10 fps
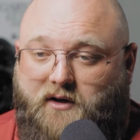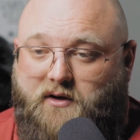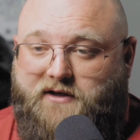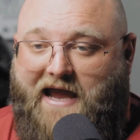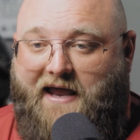
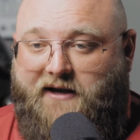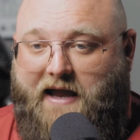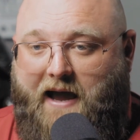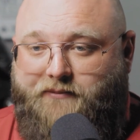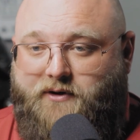get good
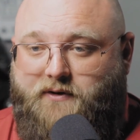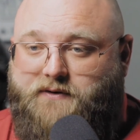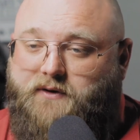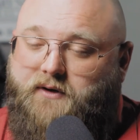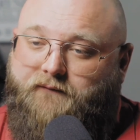data
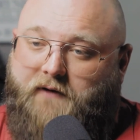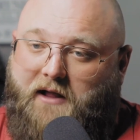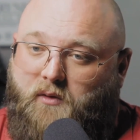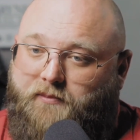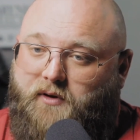capture so you can
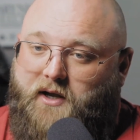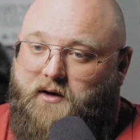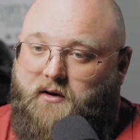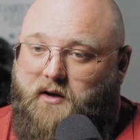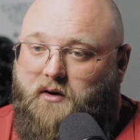follow up
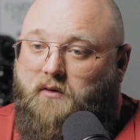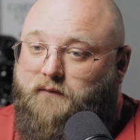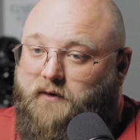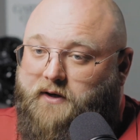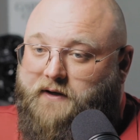later and
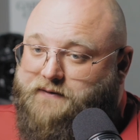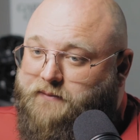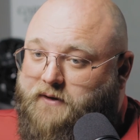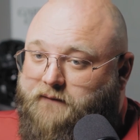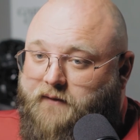hopefully get
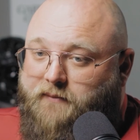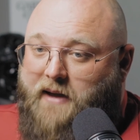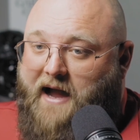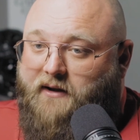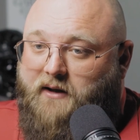some good
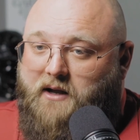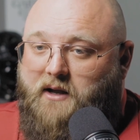feedback.